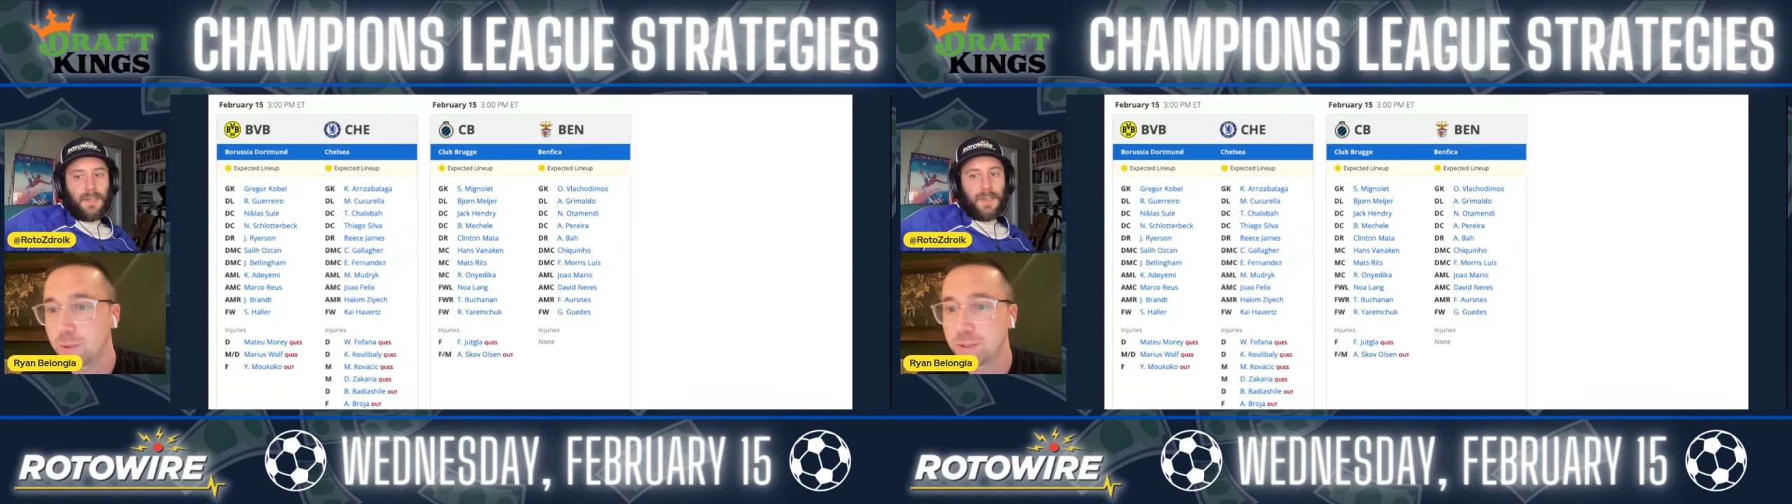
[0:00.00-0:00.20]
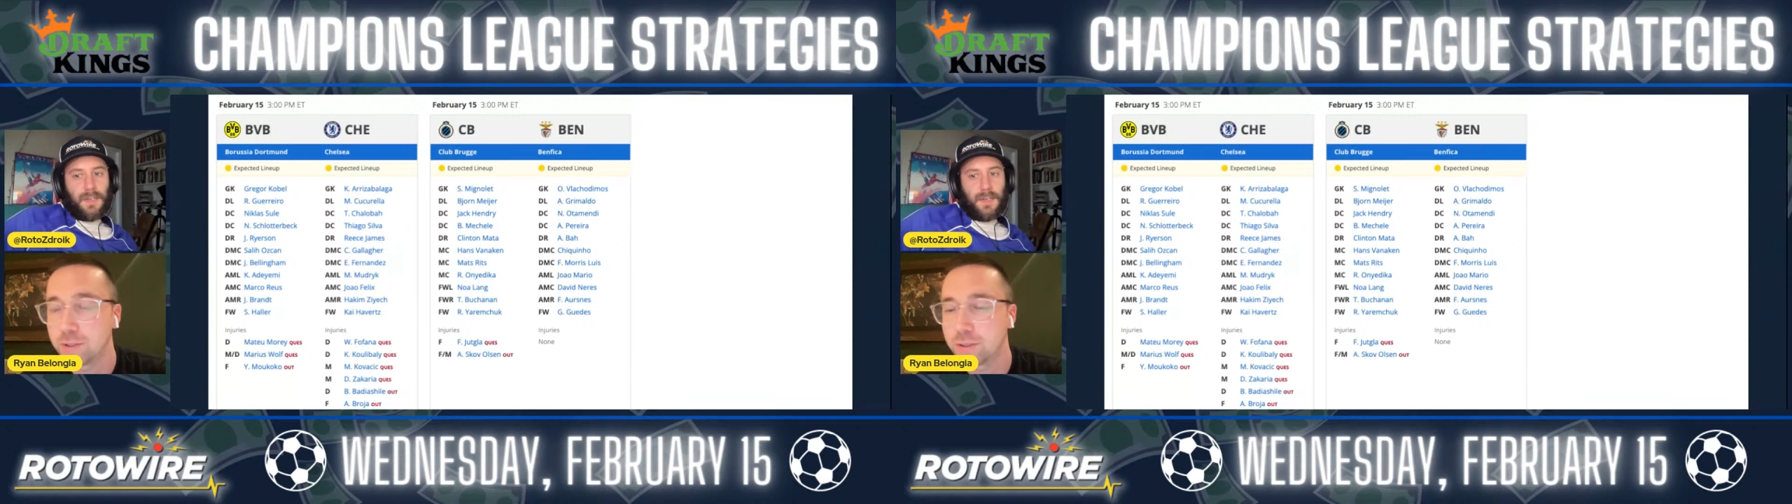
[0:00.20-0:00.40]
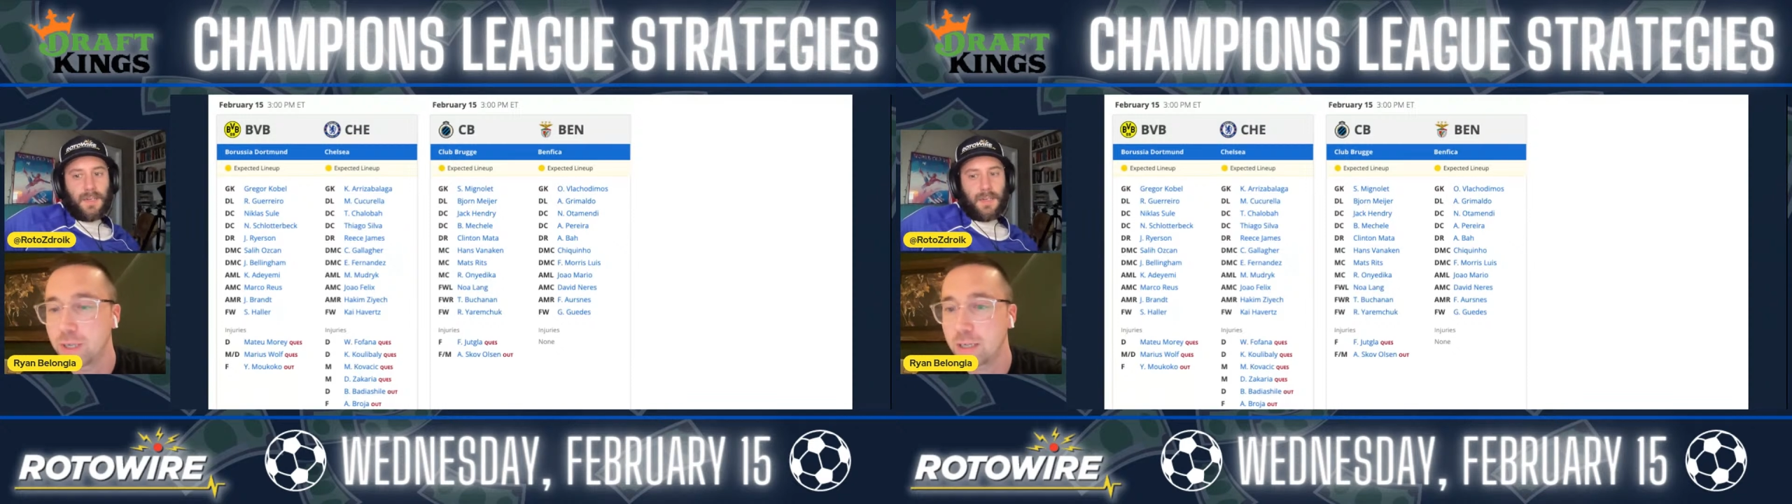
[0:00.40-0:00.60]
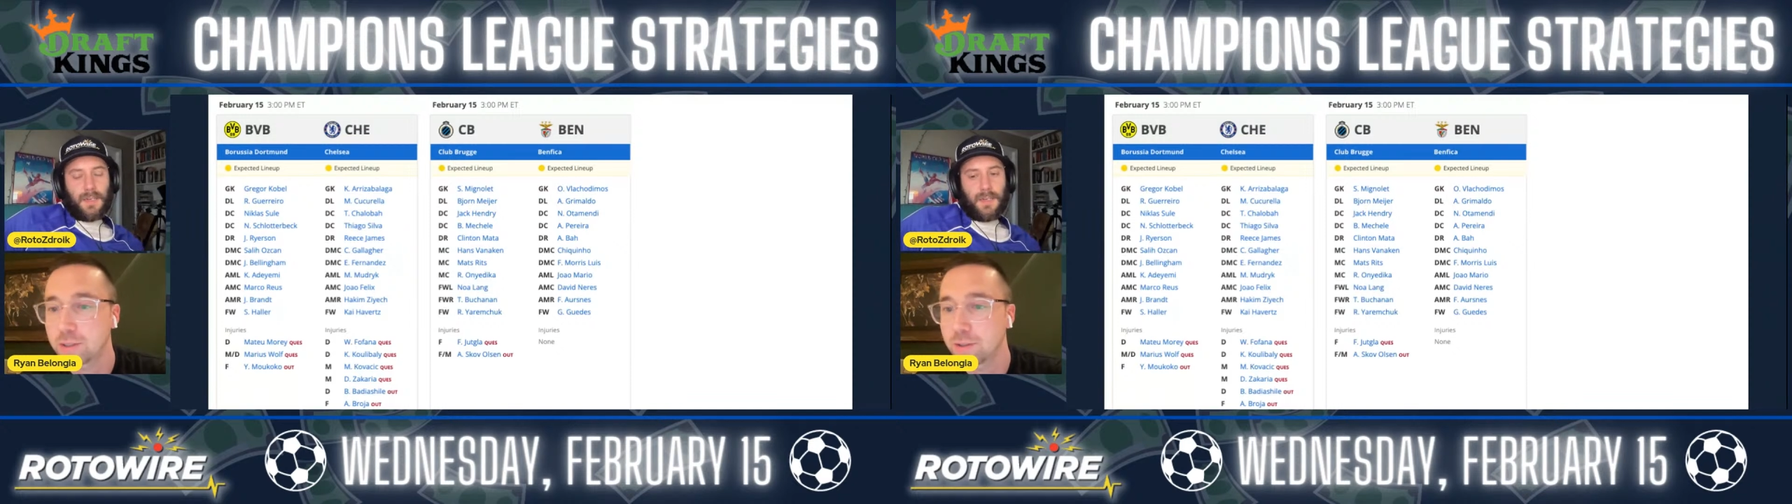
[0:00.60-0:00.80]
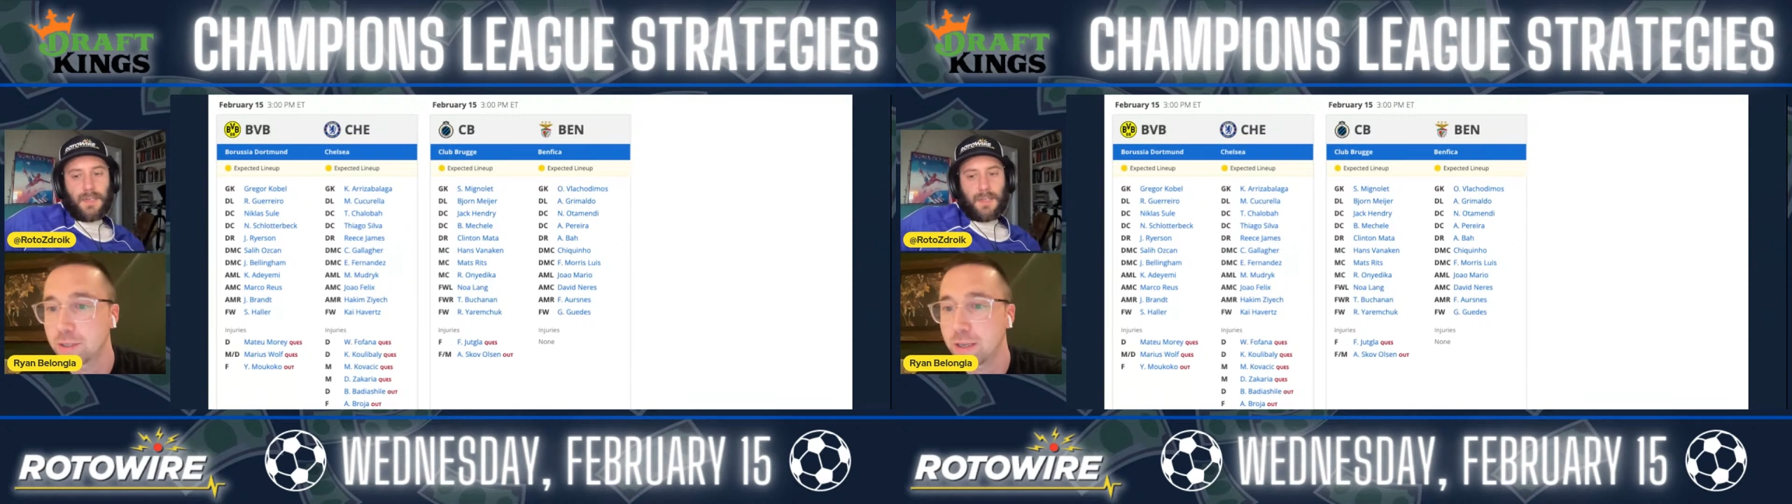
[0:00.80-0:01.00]
one
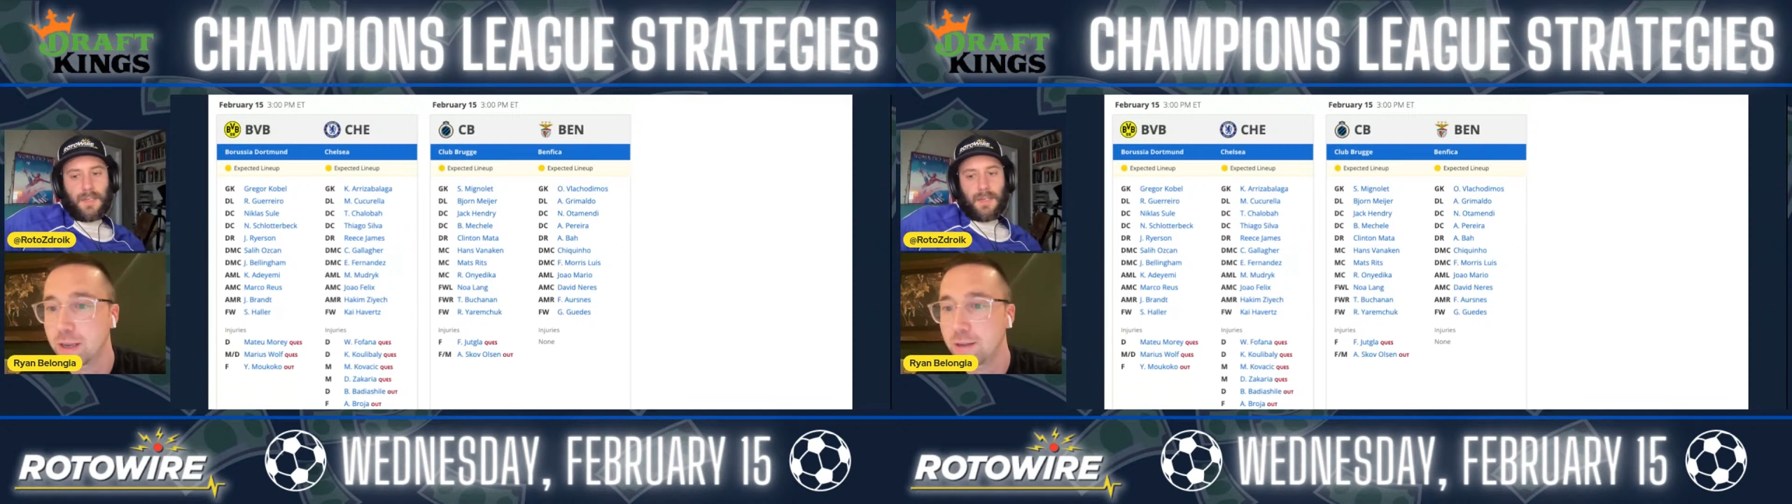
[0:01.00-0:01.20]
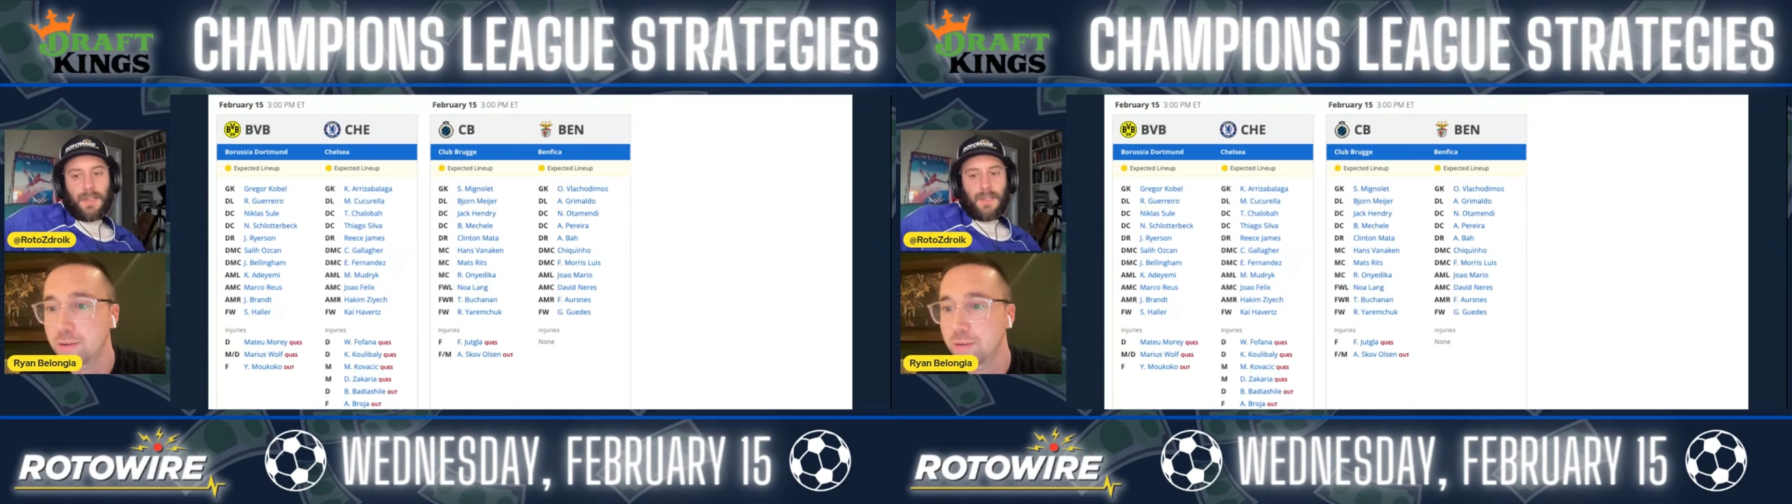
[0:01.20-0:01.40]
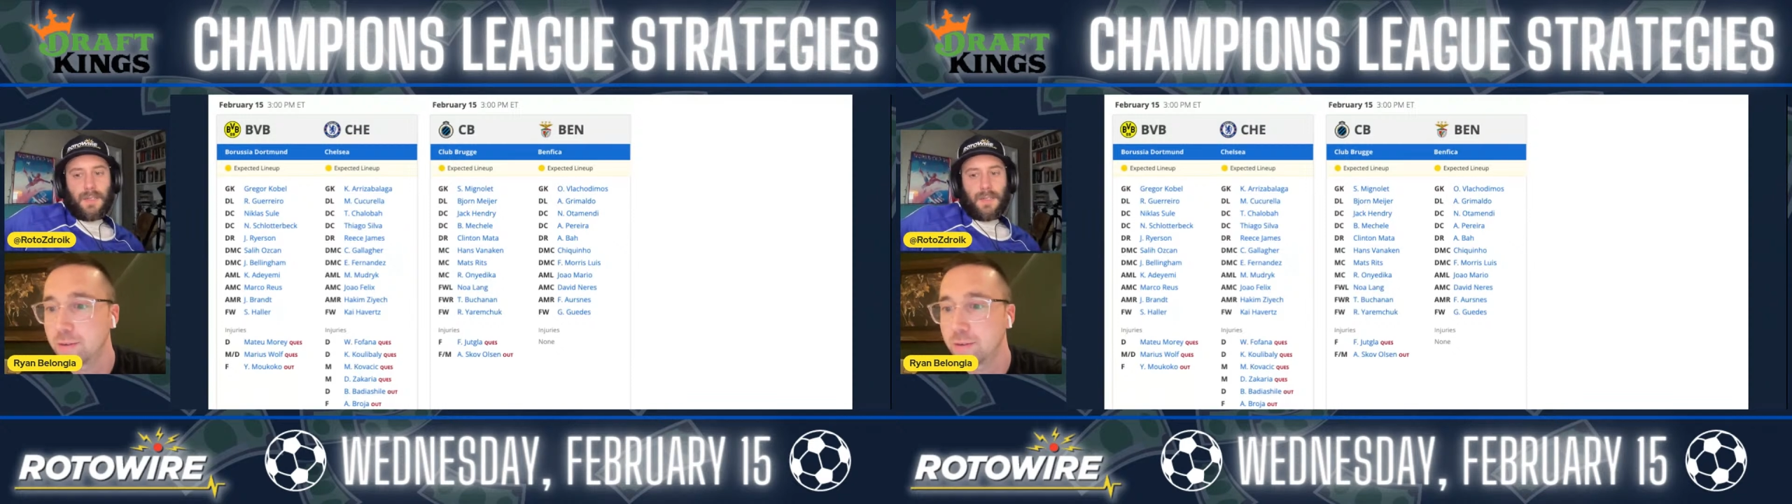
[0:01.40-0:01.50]
Jack's looking at.